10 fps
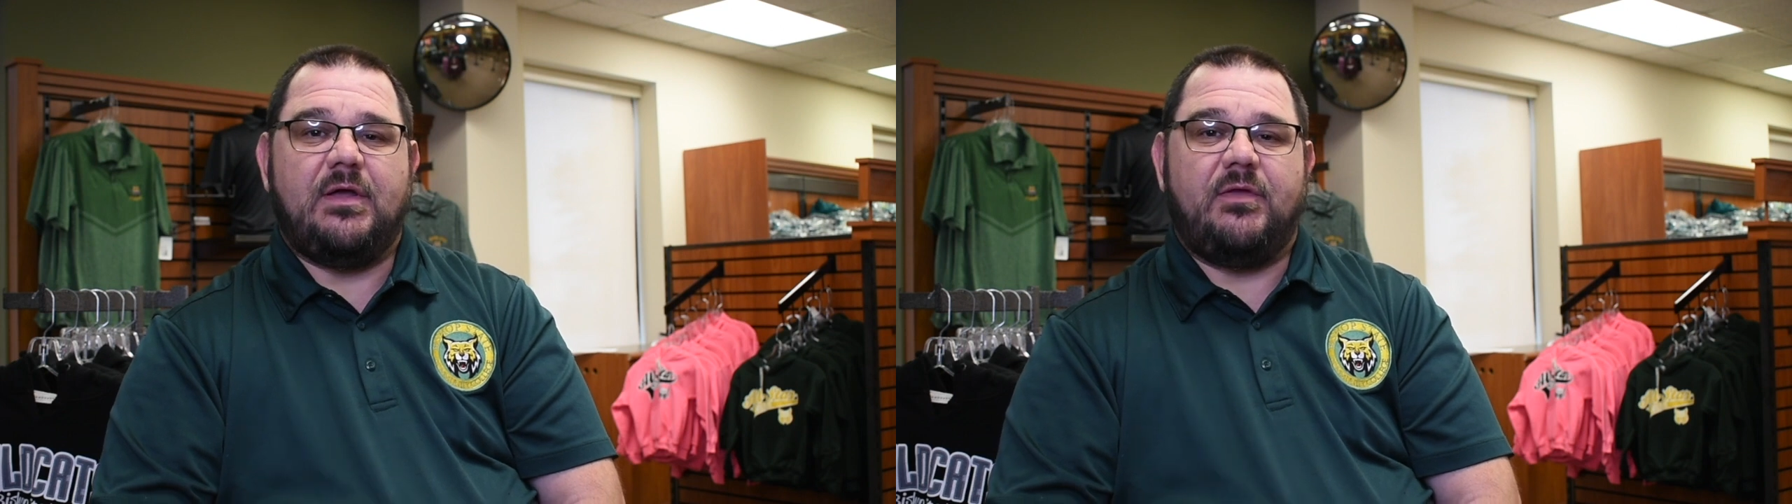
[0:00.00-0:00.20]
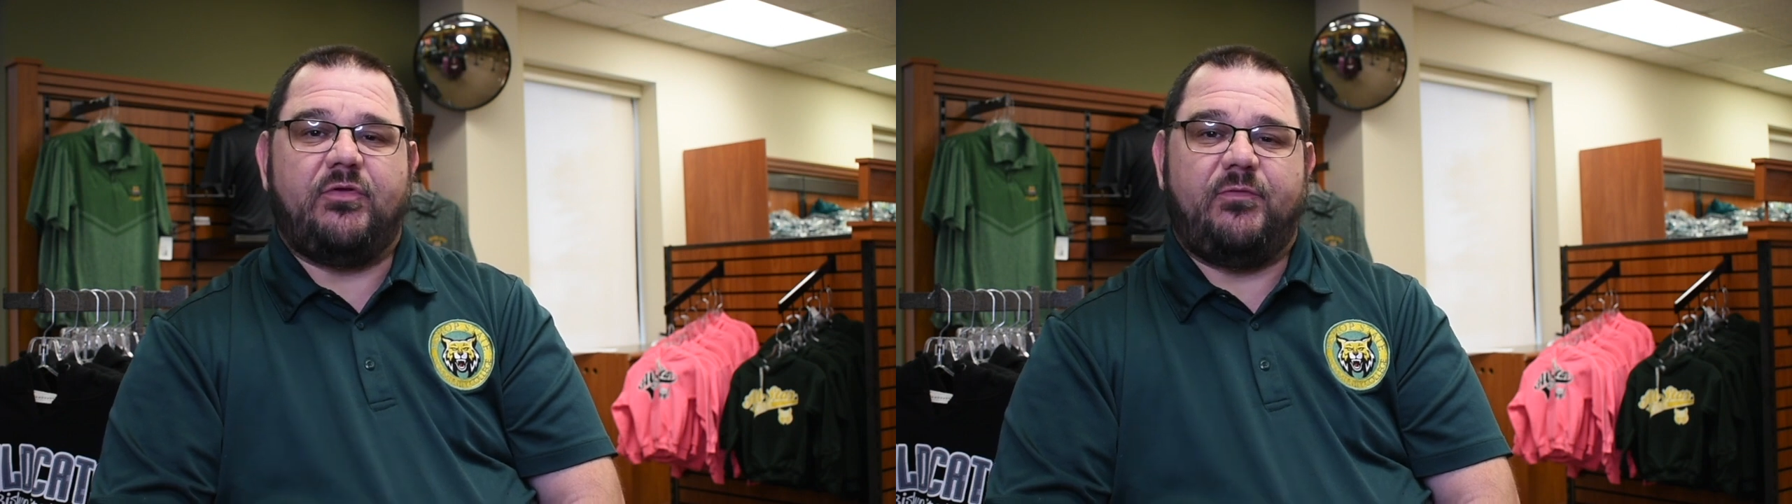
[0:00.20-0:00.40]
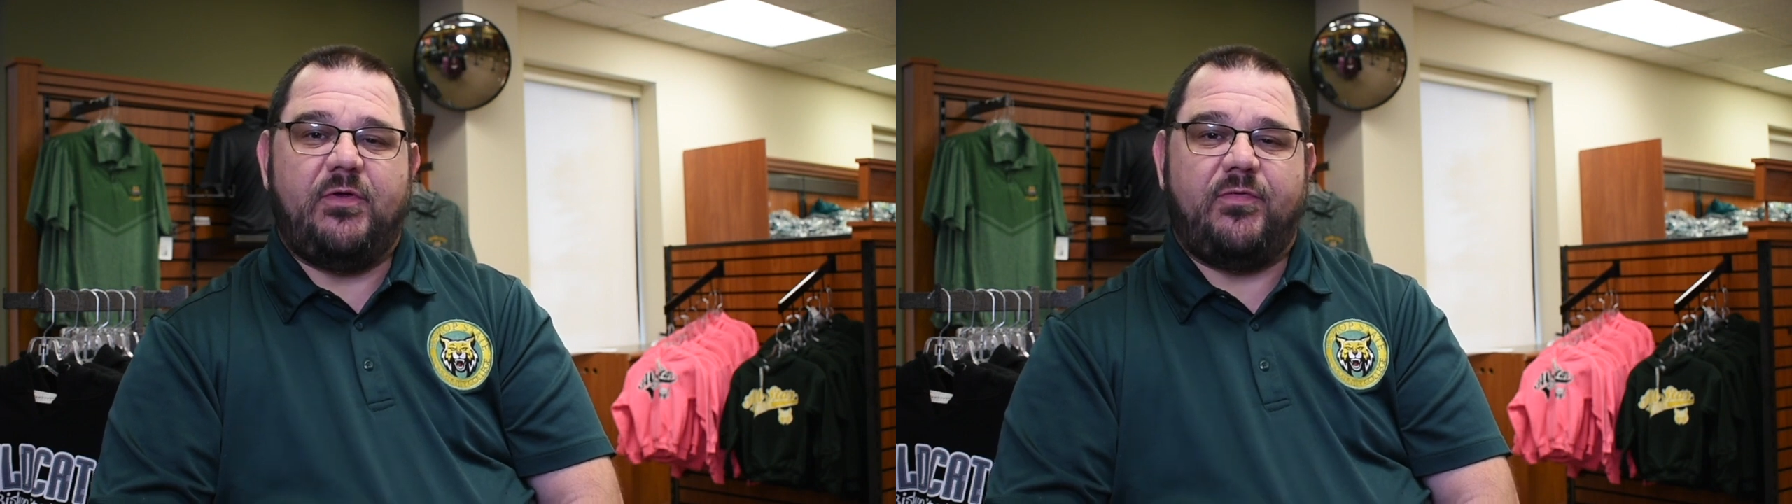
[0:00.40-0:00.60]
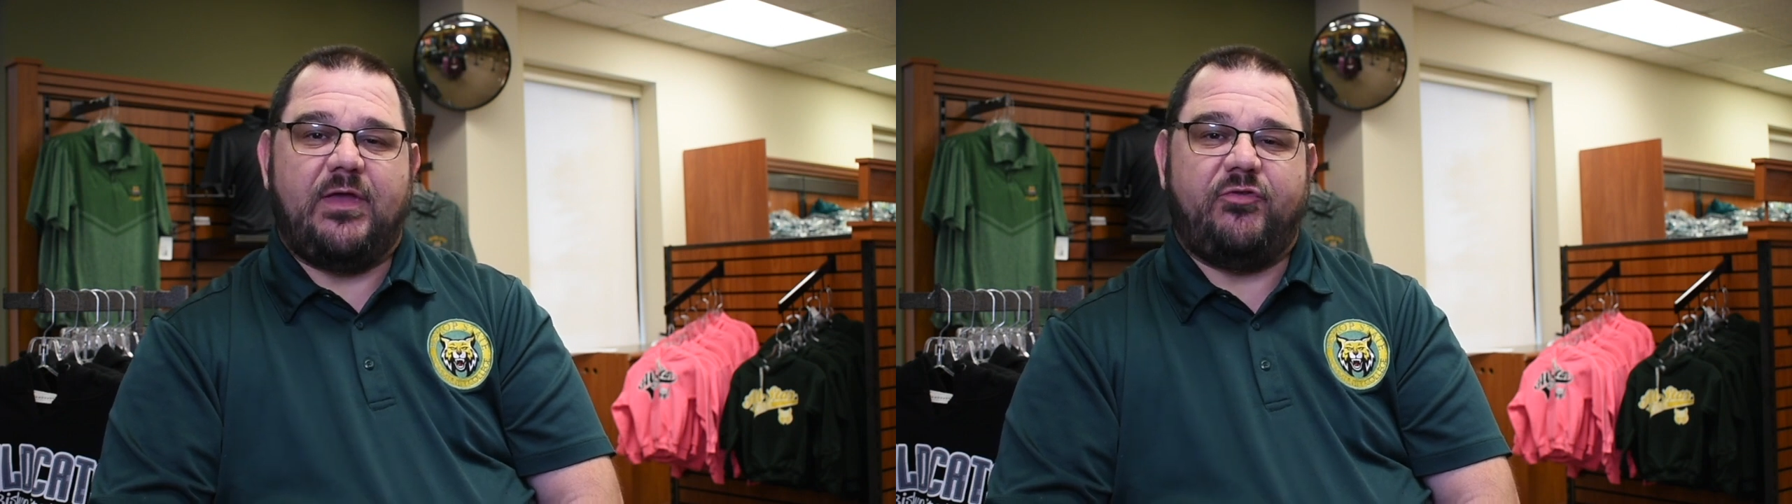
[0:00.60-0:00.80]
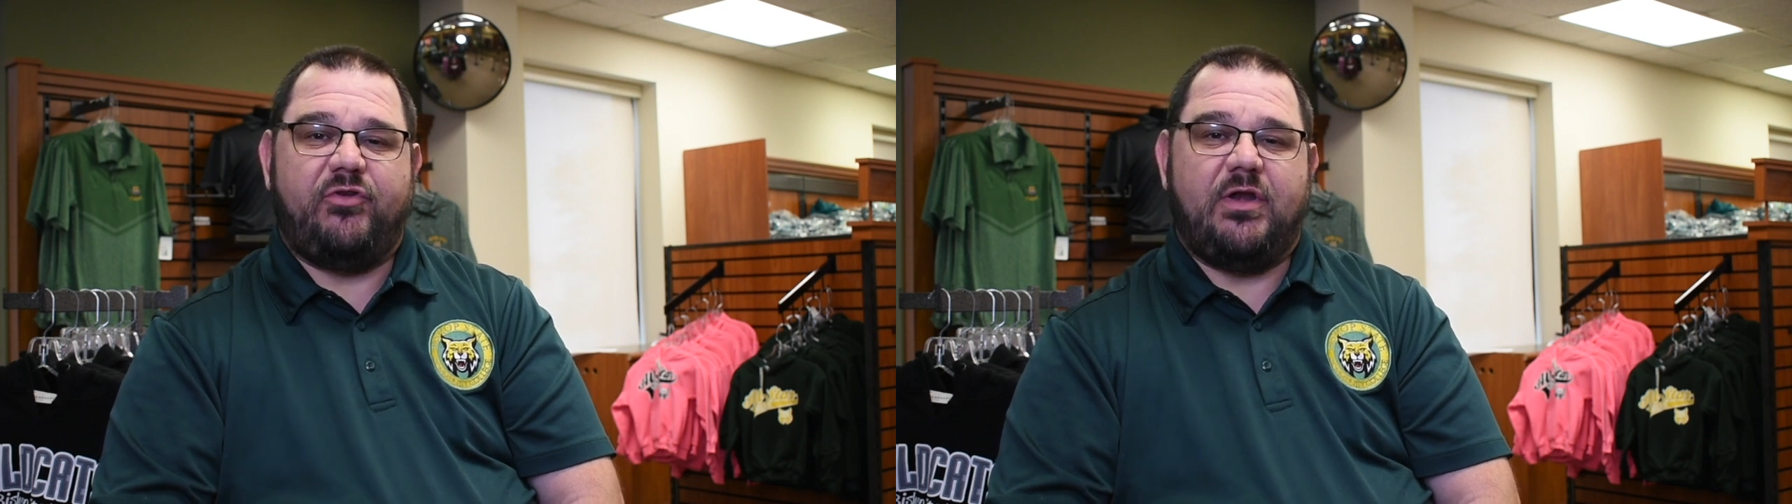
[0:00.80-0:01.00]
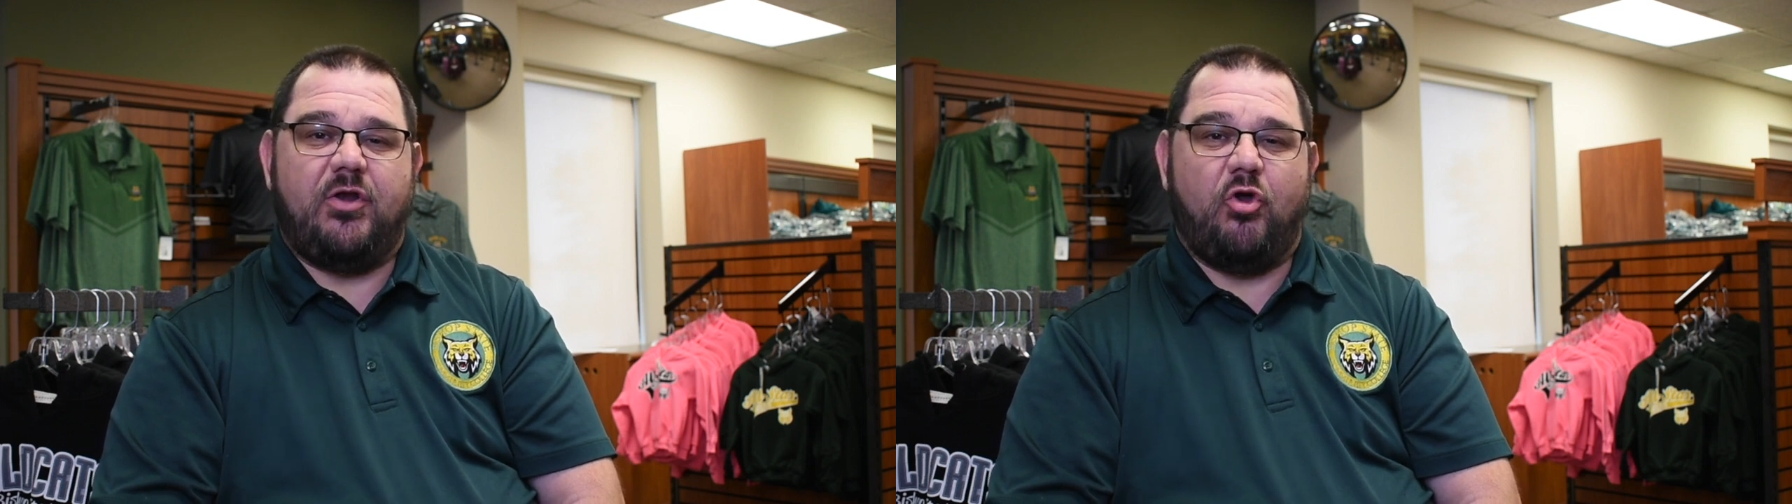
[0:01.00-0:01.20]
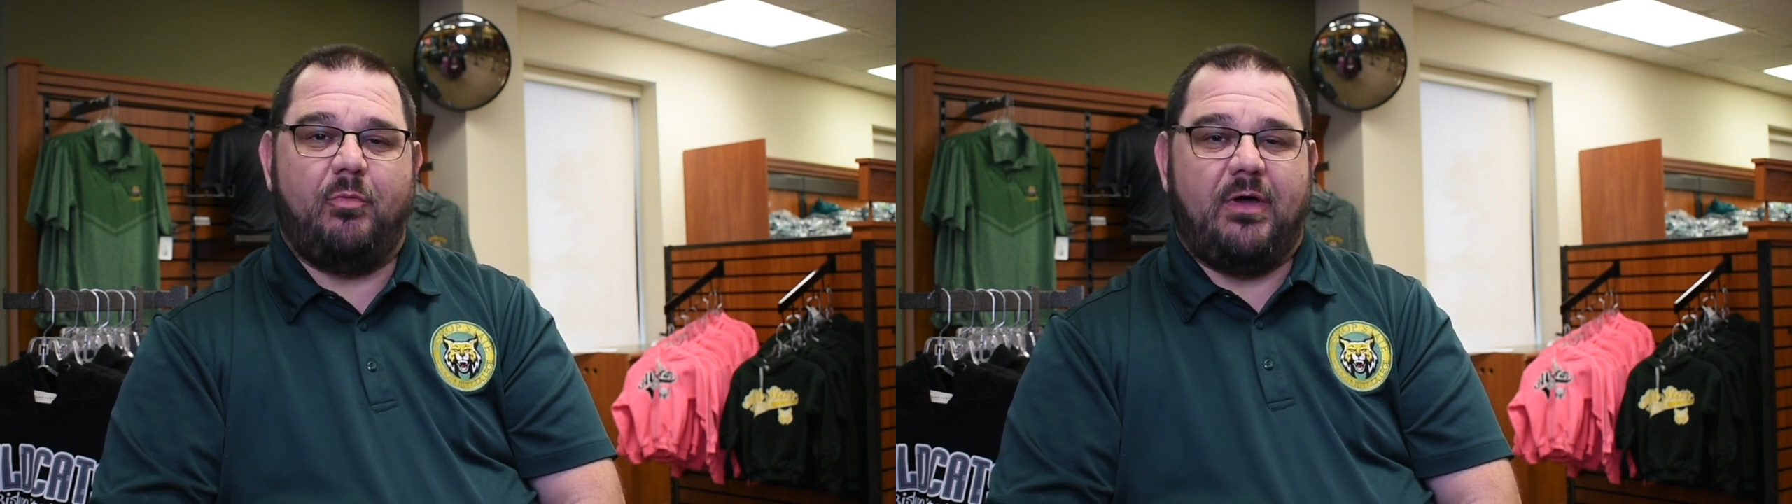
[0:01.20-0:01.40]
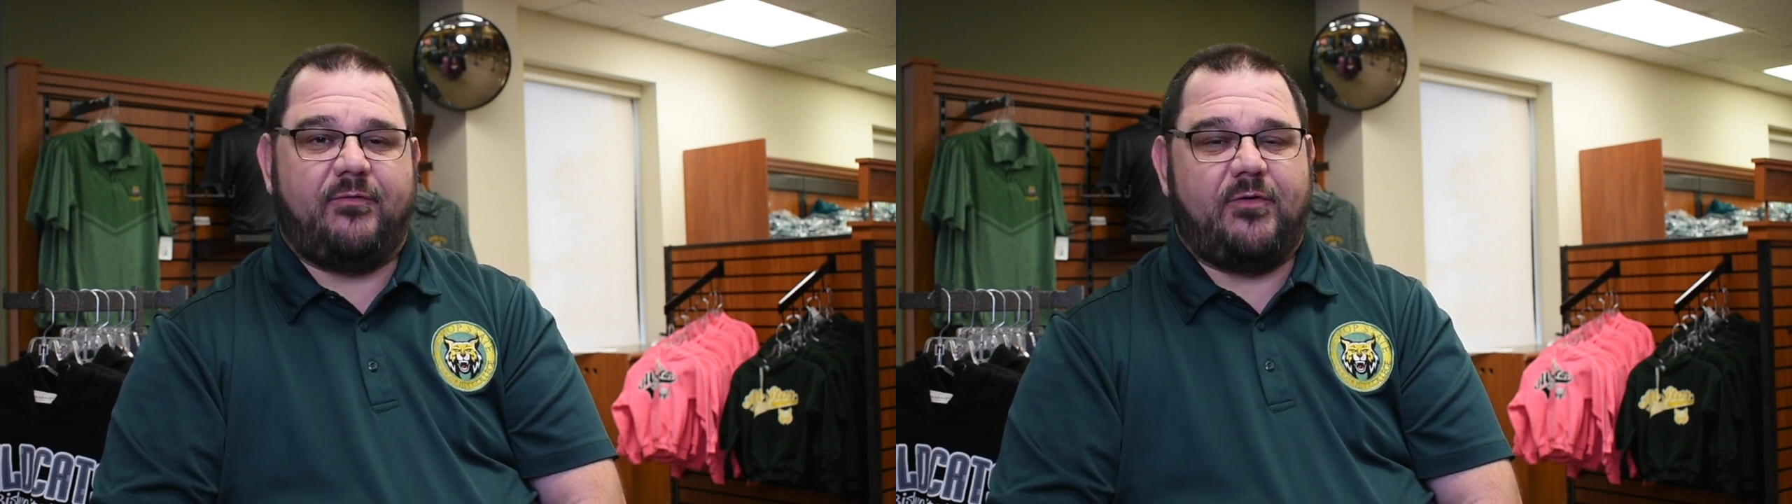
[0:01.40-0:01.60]
There's a few things you need to know
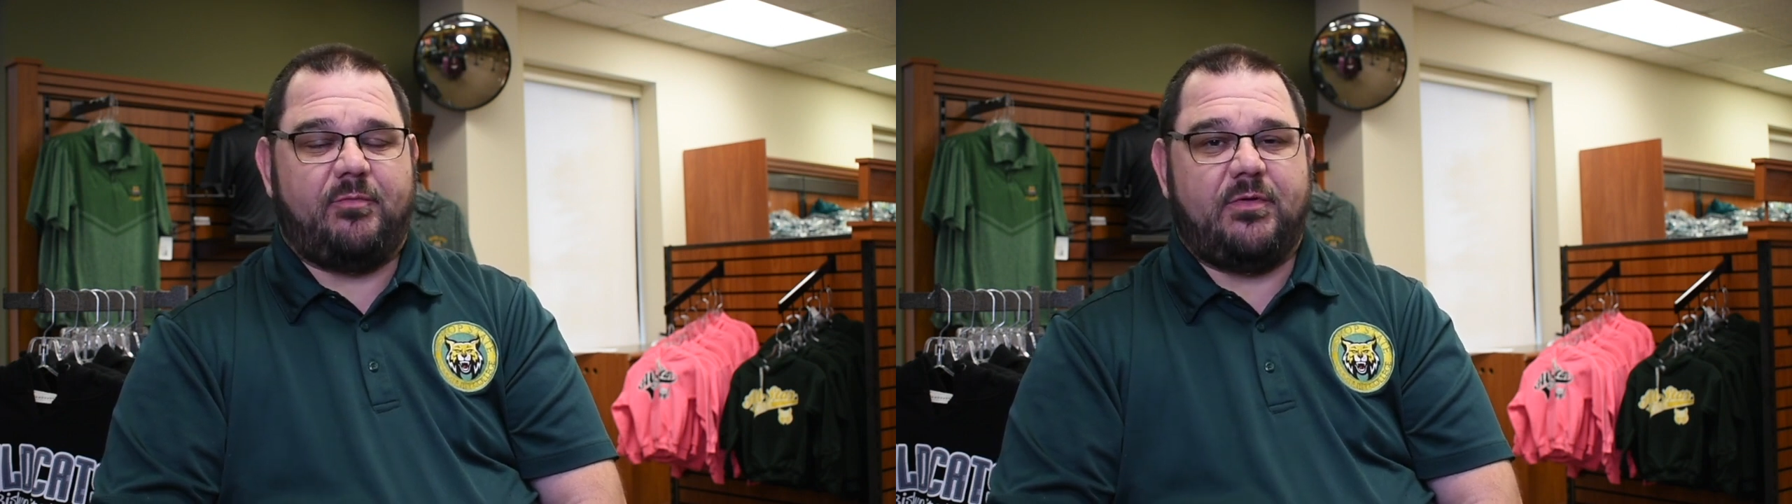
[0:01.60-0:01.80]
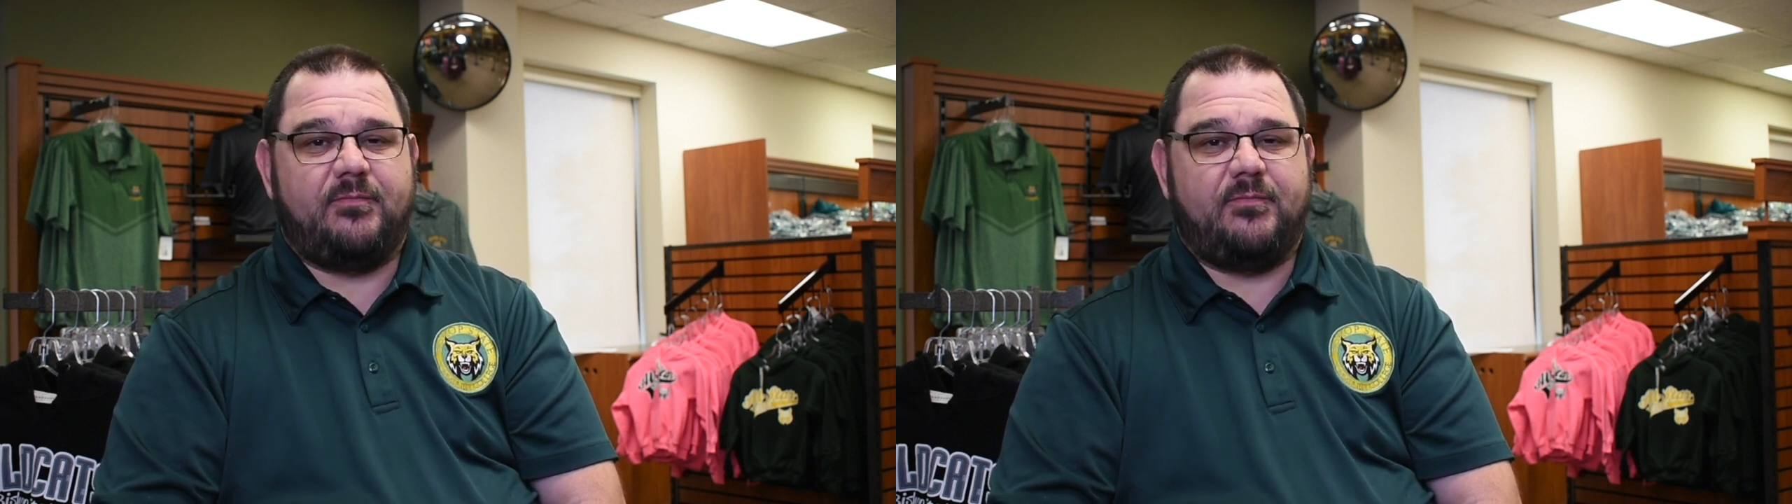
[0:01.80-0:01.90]
about FERPA.